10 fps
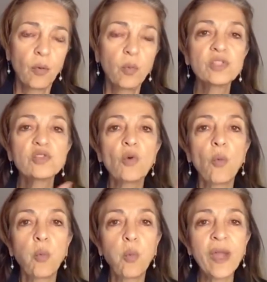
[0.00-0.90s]
What's
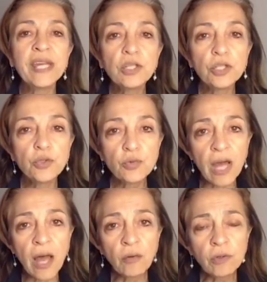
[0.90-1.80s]
weighing you
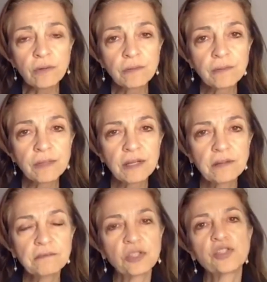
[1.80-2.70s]
down?
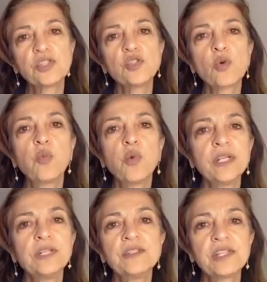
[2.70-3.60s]
Versus
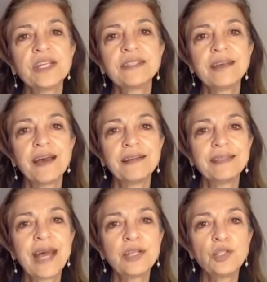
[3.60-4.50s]
what is it
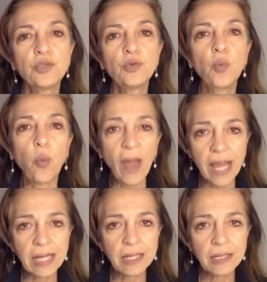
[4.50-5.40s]
that you
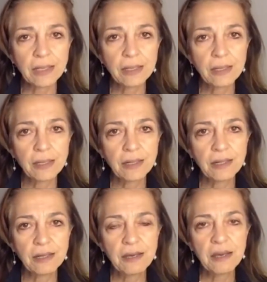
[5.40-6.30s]
weigh?
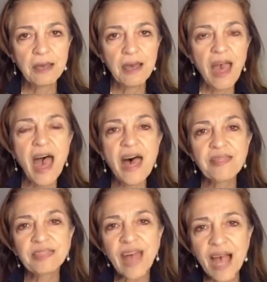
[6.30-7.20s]

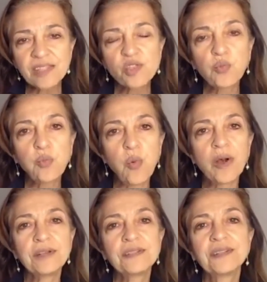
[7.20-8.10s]
And that's
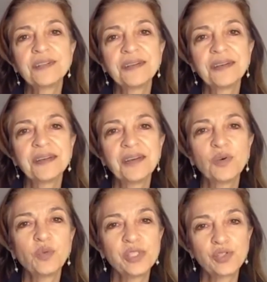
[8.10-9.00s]
what
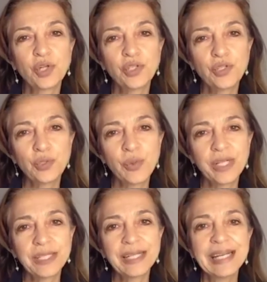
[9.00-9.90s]
we started
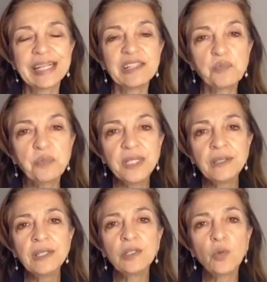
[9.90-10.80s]
doing, is
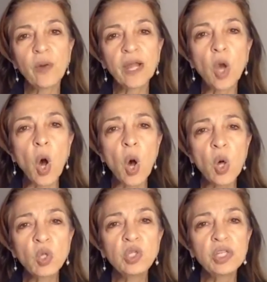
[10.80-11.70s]
peeling away
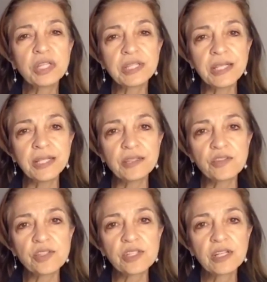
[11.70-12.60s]
all the
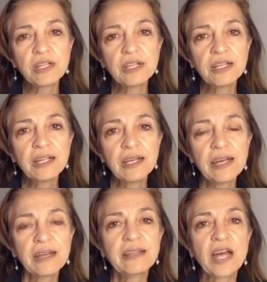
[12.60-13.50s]
things
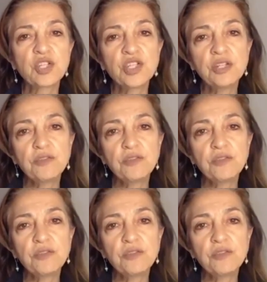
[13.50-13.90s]
that she